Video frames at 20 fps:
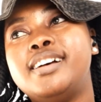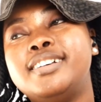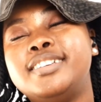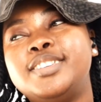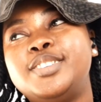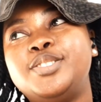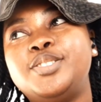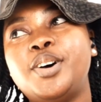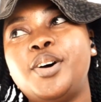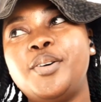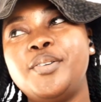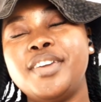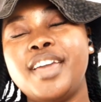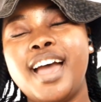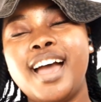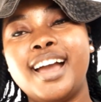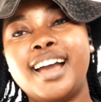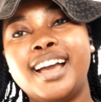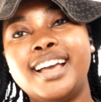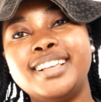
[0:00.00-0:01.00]
So
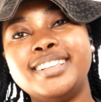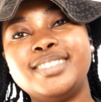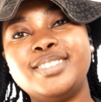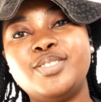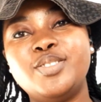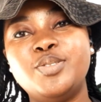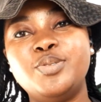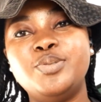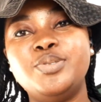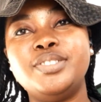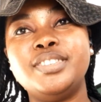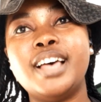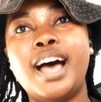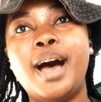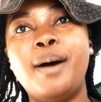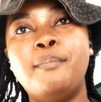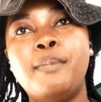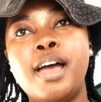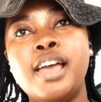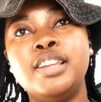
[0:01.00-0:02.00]
yeah, guys, those
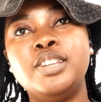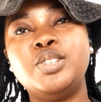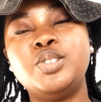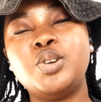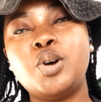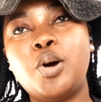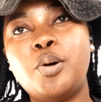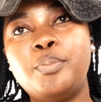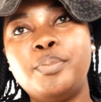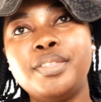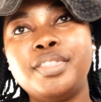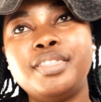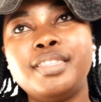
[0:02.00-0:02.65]
are my top